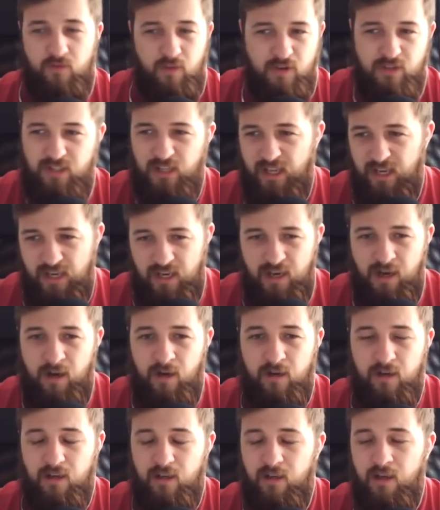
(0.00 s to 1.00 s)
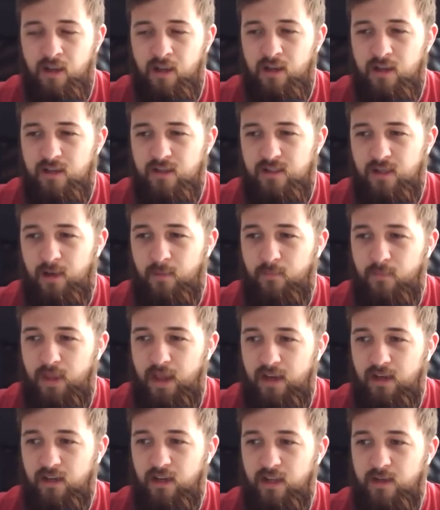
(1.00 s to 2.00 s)
I was like young and dumb
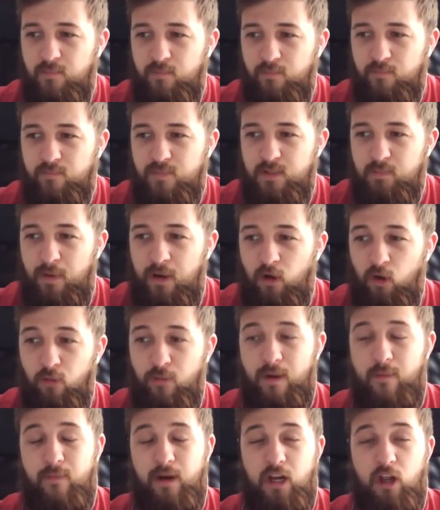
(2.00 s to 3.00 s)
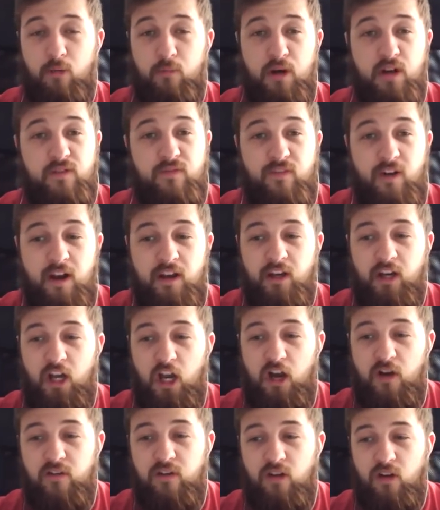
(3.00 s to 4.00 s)
then, and I spent all my money on modifying the
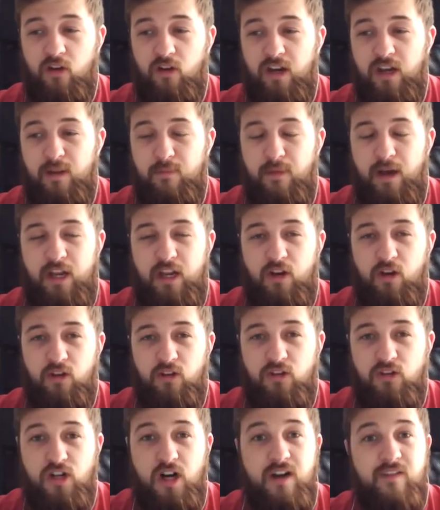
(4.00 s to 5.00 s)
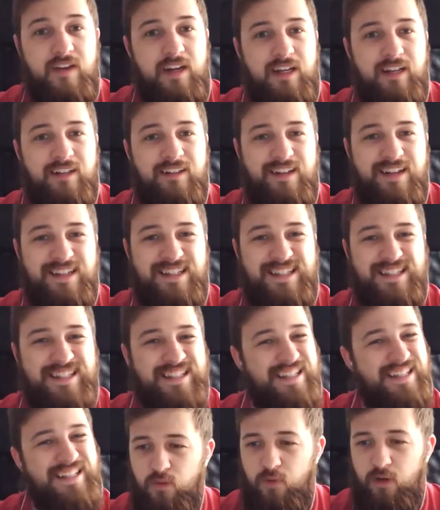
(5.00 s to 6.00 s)
car and not any money on driving lessons.
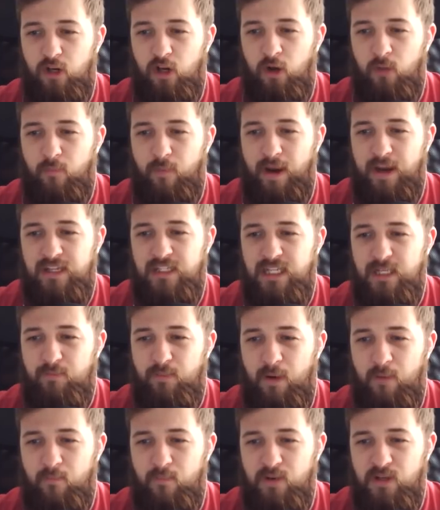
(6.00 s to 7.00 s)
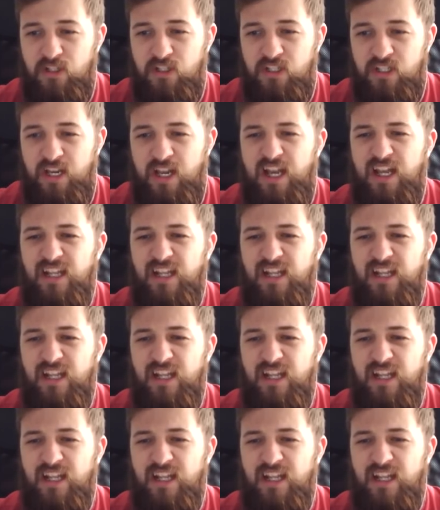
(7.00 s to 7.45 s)
So we got painted bumpers.